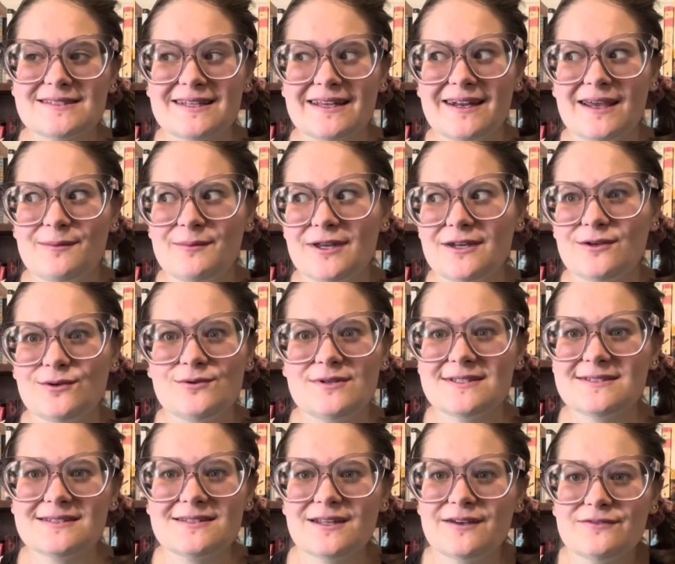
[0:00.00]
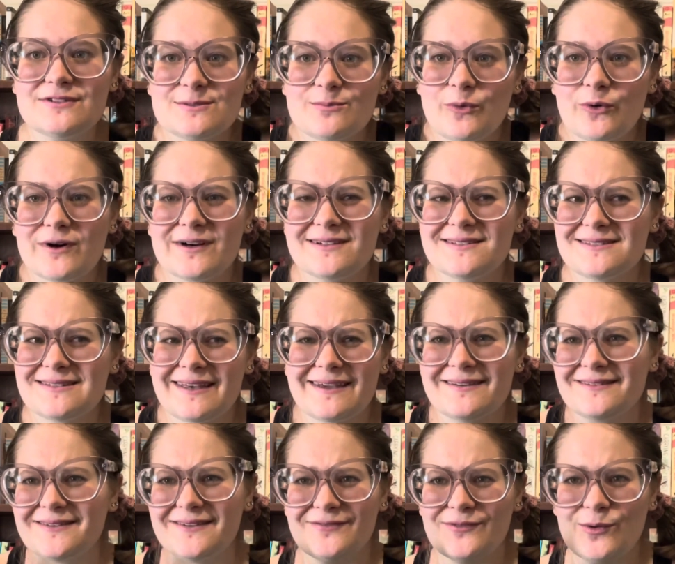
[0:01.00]
And I mean, who doesn't love s'mores? Like,
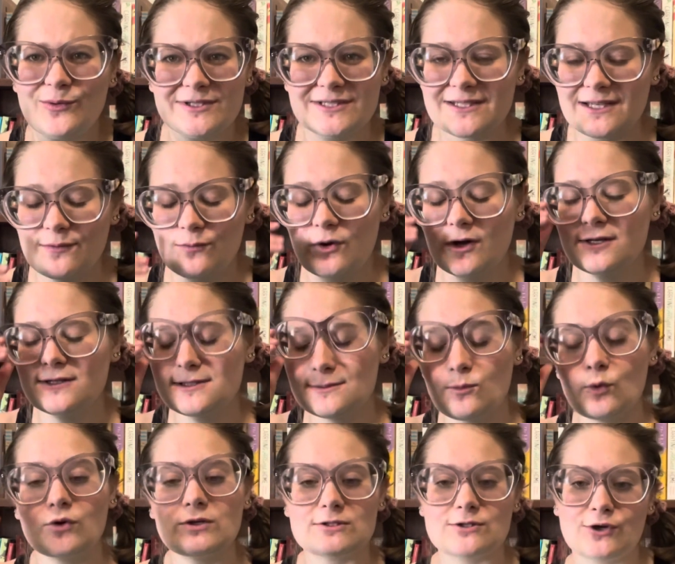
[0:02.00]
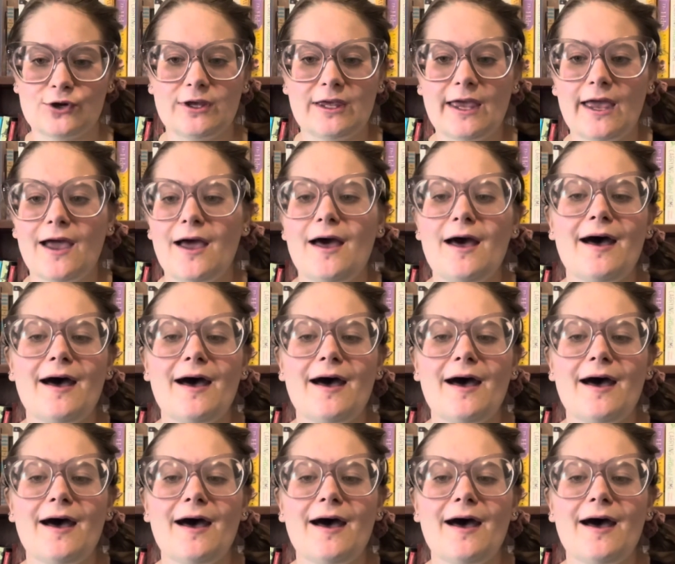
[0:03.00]
of course I want a s'mores cookie.